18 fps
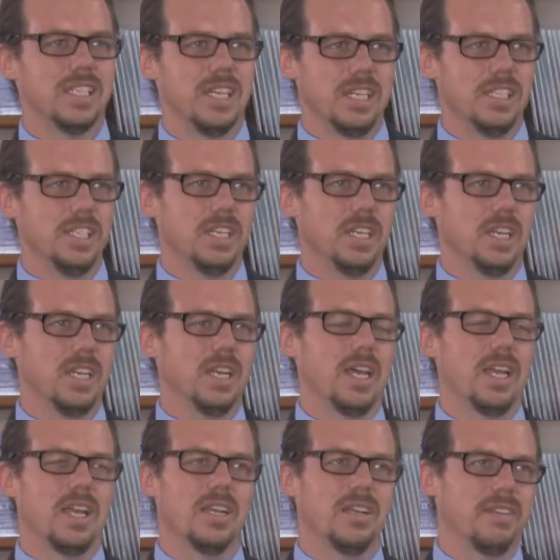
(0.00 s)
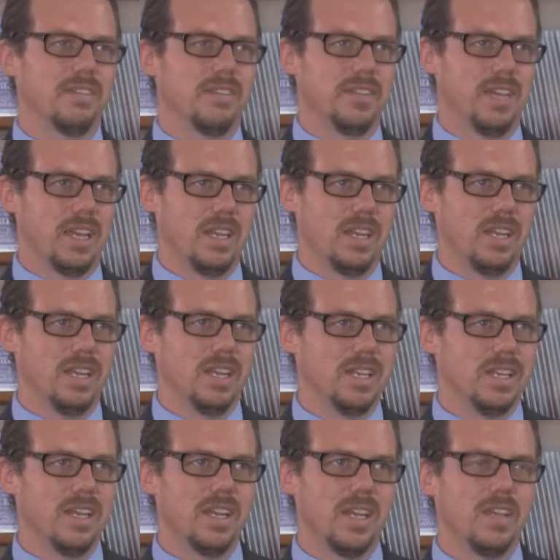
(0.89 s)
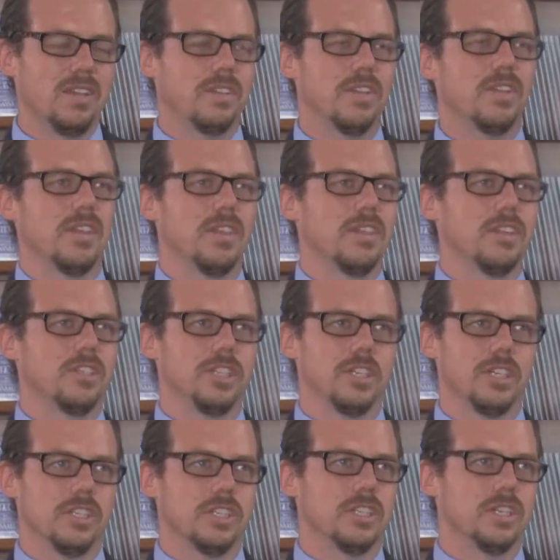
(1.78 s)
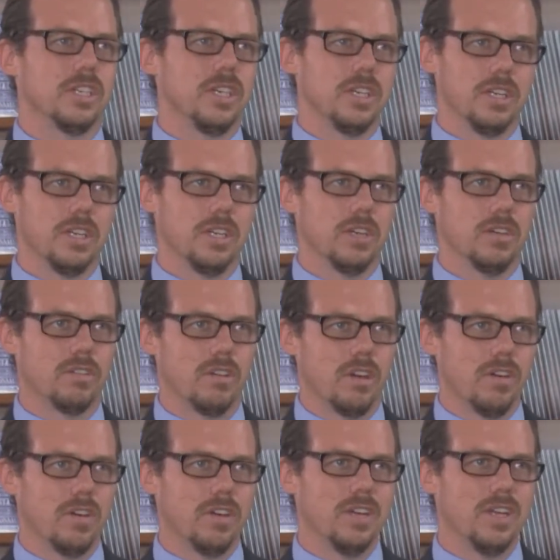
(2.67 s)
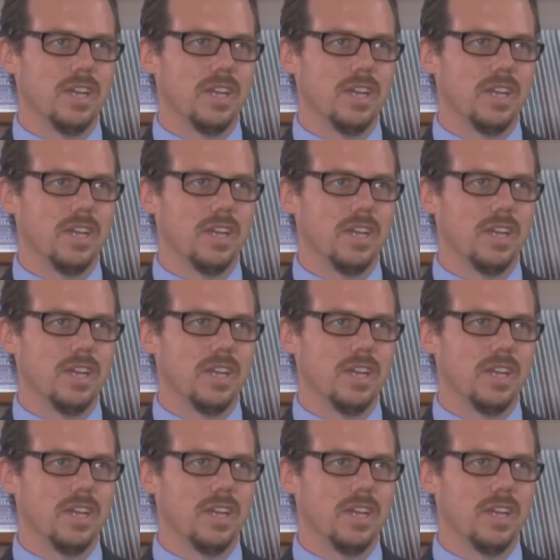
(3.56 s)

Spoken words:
teaching it and understanding it so that the church can grow.